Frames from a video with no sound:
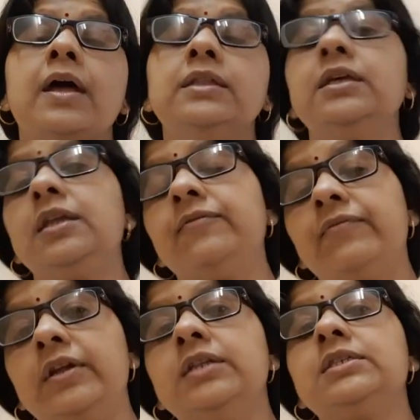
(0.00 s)
And then he
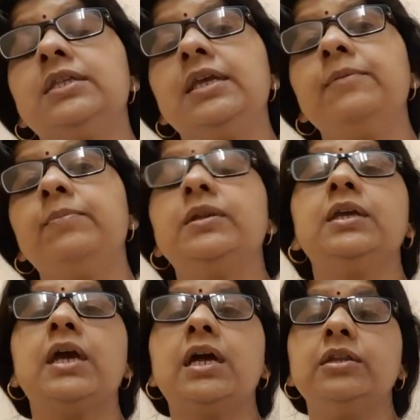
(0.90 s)
fell asleep, and
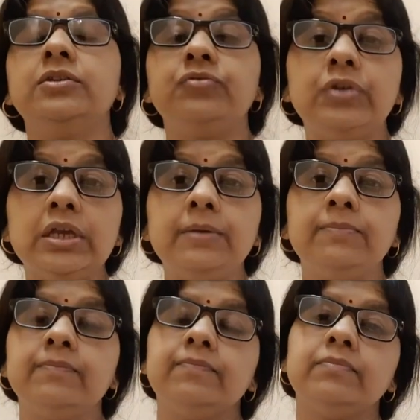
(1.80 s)
he had a dream